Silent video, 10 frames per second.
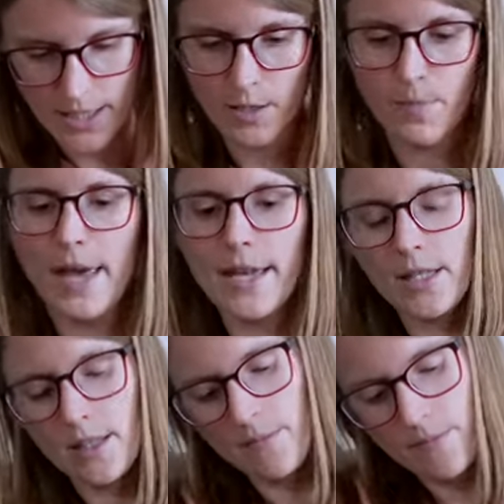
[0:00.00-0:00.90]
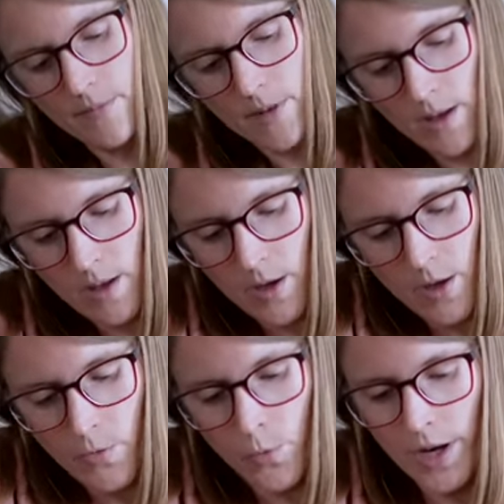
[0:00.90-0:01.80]
at the back
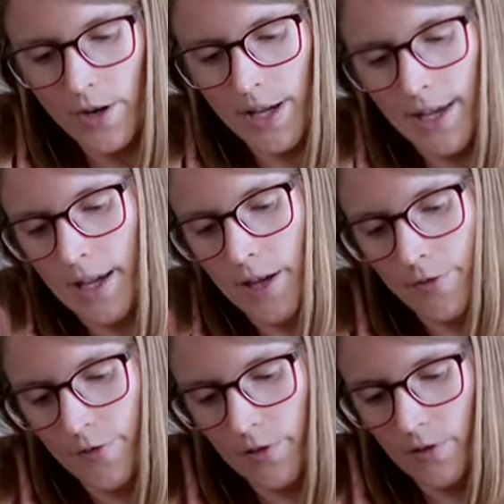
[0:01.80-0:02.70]
where I have